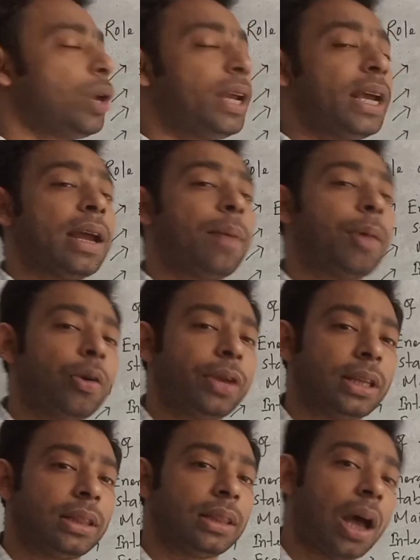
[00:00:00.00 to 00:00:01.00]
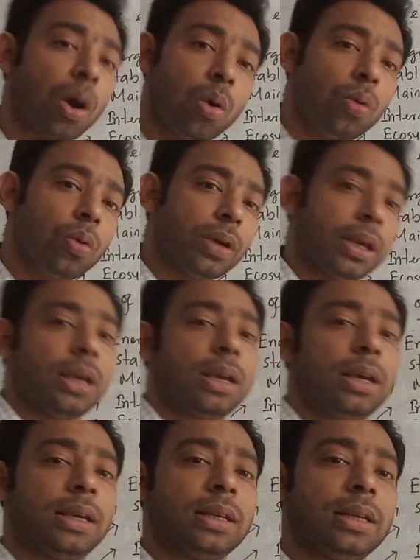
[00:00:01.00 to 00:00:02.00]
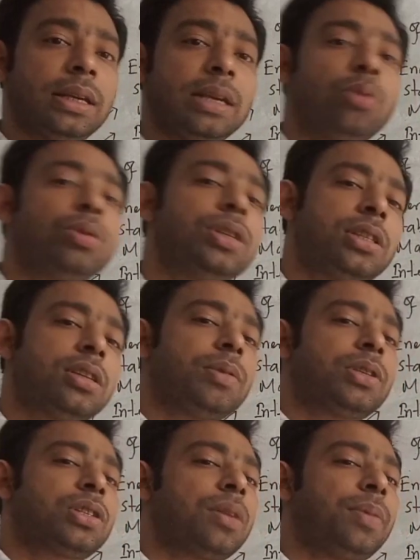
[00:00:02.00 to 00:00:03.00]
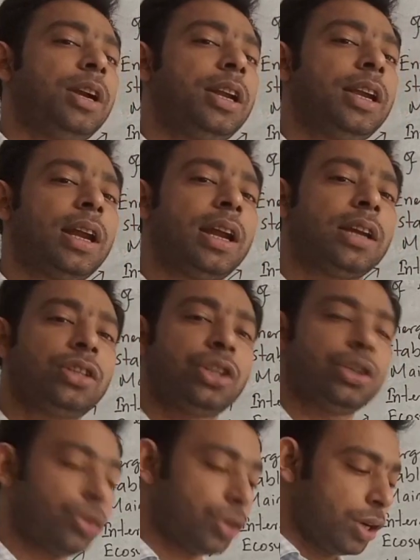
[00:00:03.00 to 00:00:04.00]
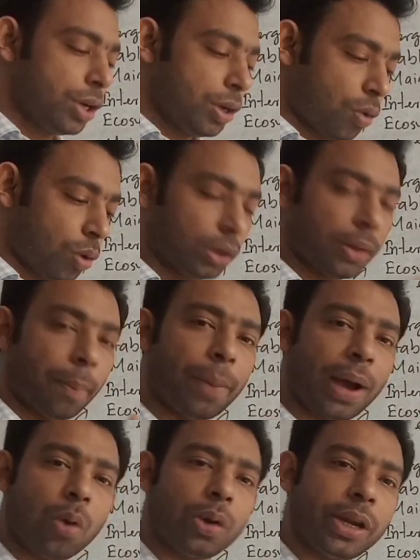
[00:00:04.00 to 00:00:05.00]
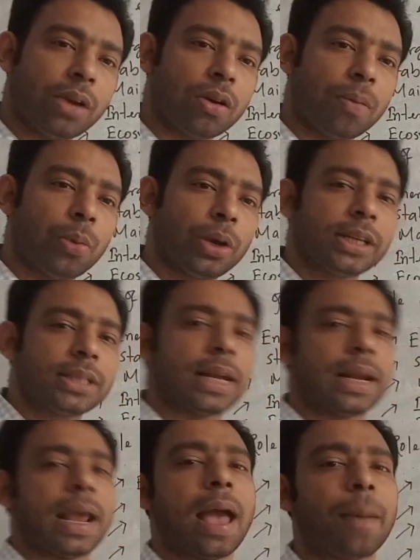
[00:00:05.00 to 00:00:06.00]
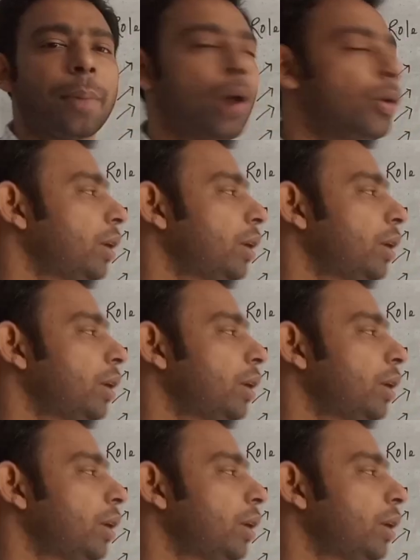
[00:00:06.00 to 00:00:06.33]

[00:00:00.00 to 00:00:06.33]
and abiotic. Now ecosystem stability can ensure all the biotic components and abiotic